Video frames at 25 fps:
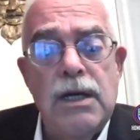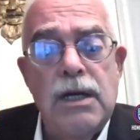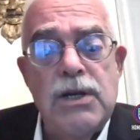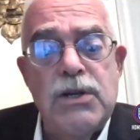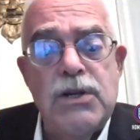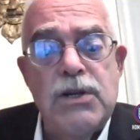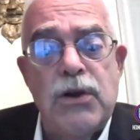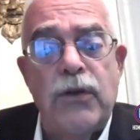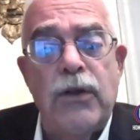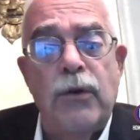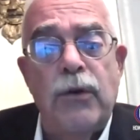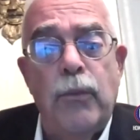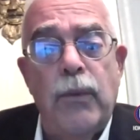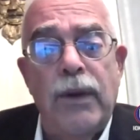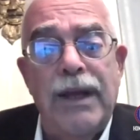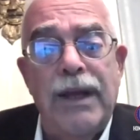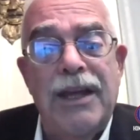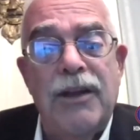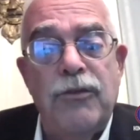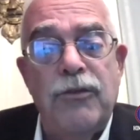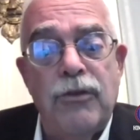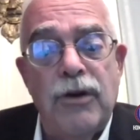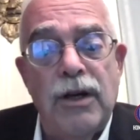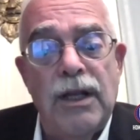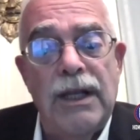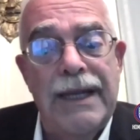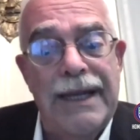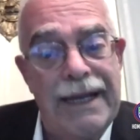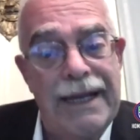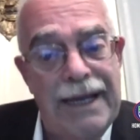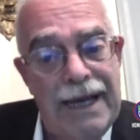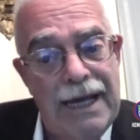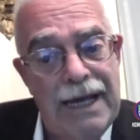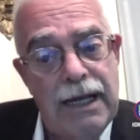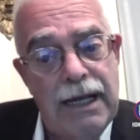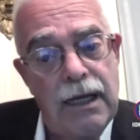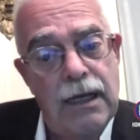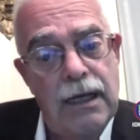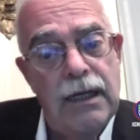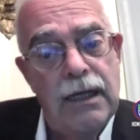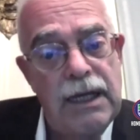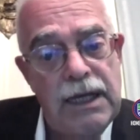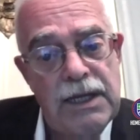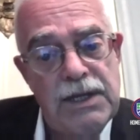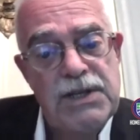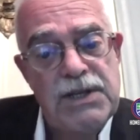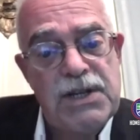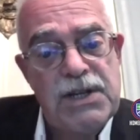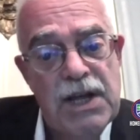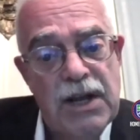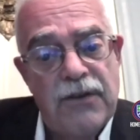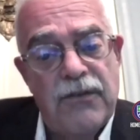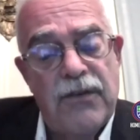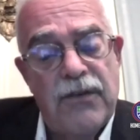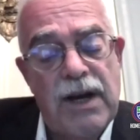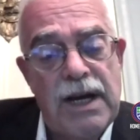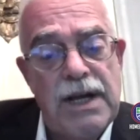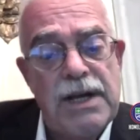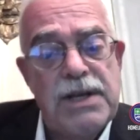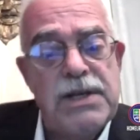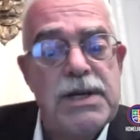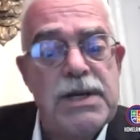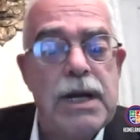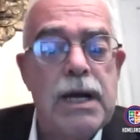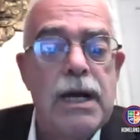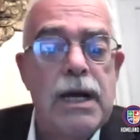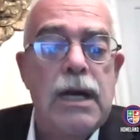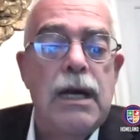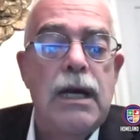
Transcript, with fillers: so that we can really kind of incentivize.